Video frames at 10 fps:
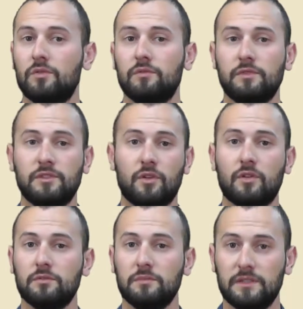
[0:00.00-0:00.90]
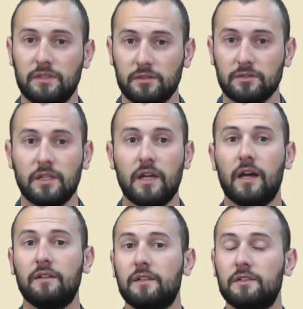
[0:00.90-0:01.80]
or recycled materials,
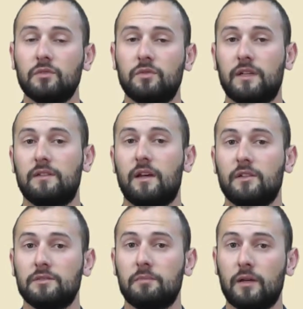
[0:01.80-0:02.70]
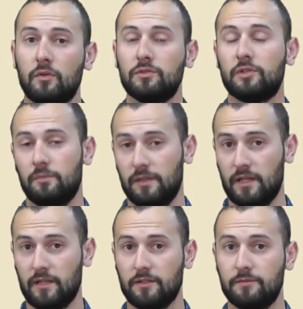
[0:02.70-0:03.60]
additional details may also be
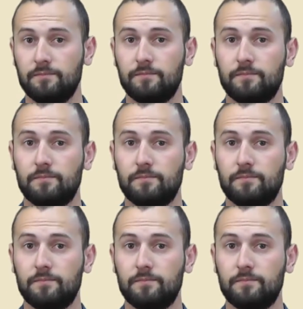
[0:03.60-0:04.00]
needed.